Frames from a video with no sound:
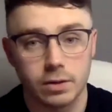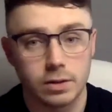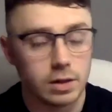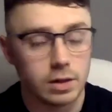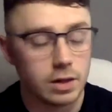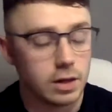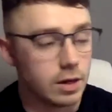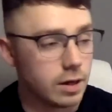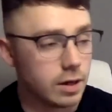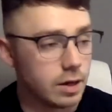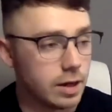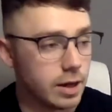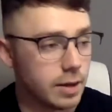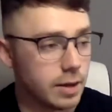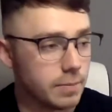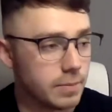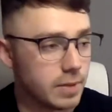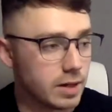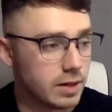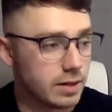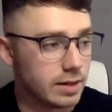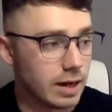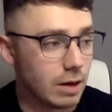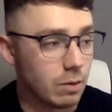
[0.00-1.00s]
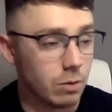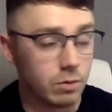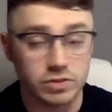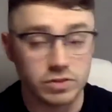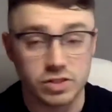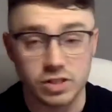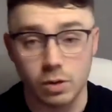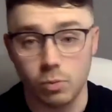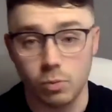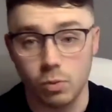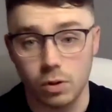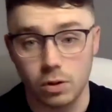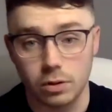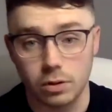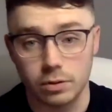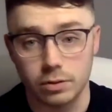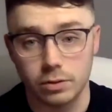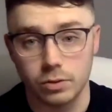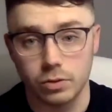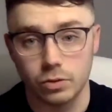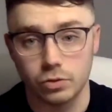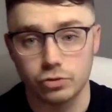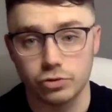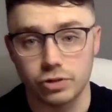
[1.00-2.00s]
And now obviously I want a
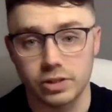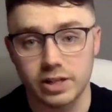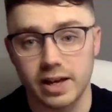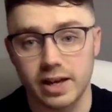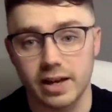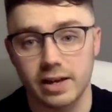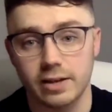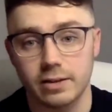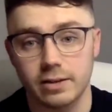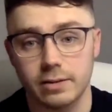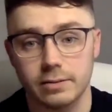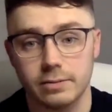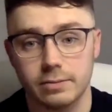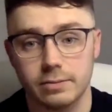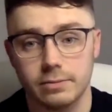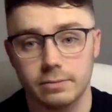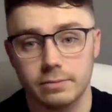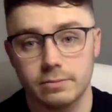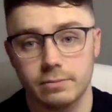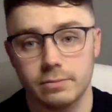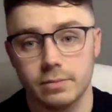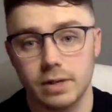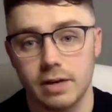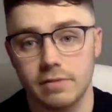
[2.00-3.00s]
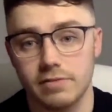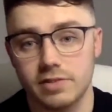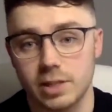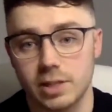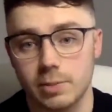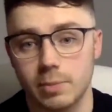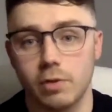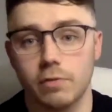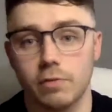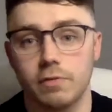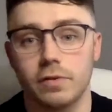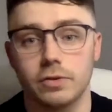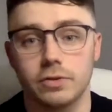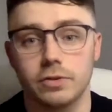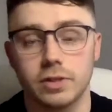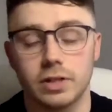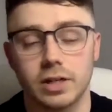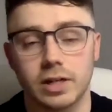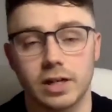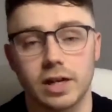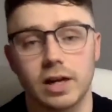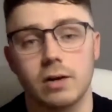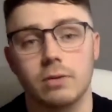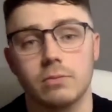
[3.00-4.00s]
100k FTMO funding
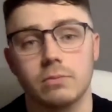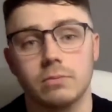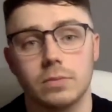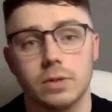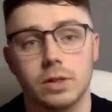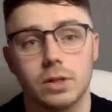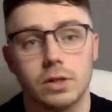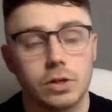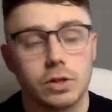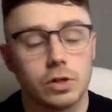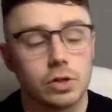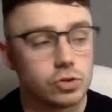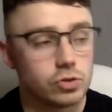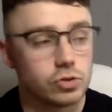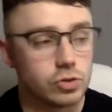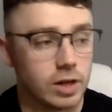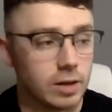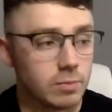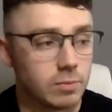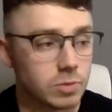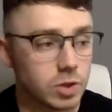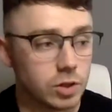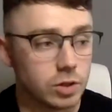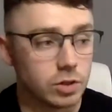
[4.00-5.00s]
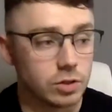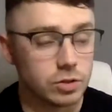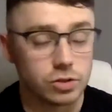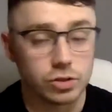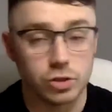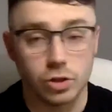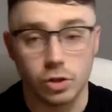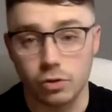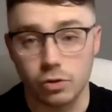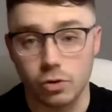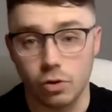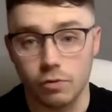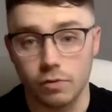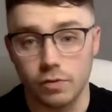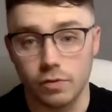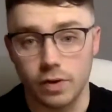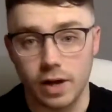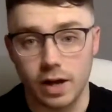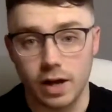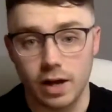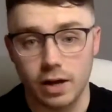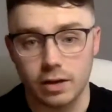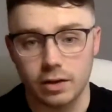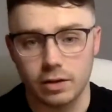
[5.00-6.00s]
account. So I am going to talk over
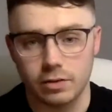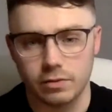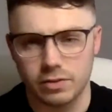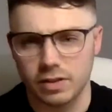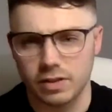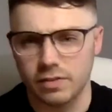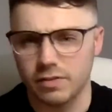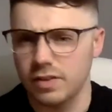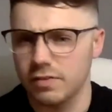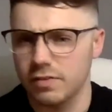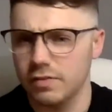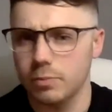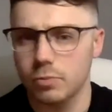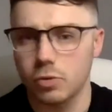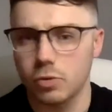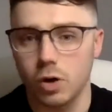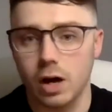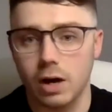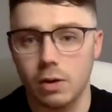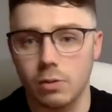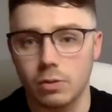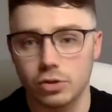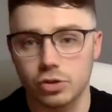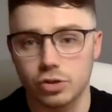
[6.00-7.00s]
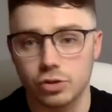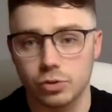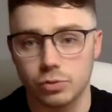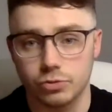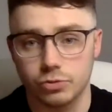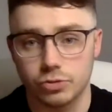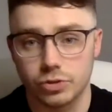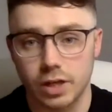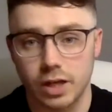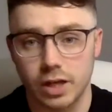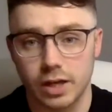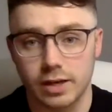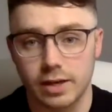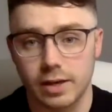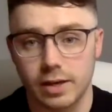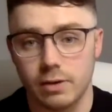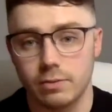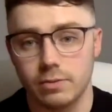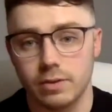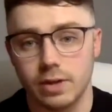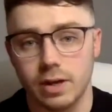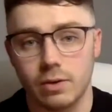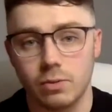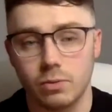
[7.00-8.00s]
that. And they've even brought out a 200k account
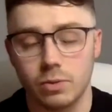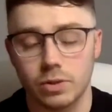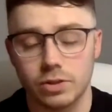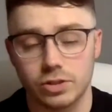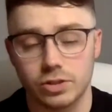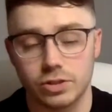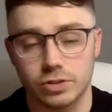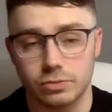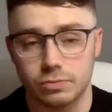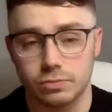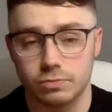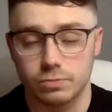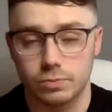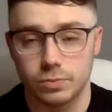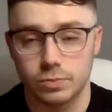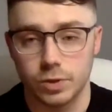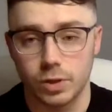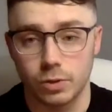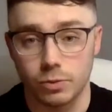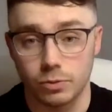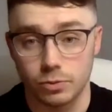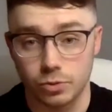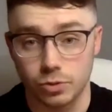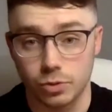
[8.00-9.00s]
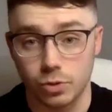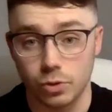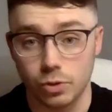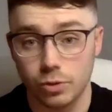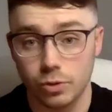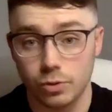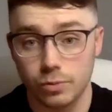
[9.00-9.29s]
now, which is, it's good.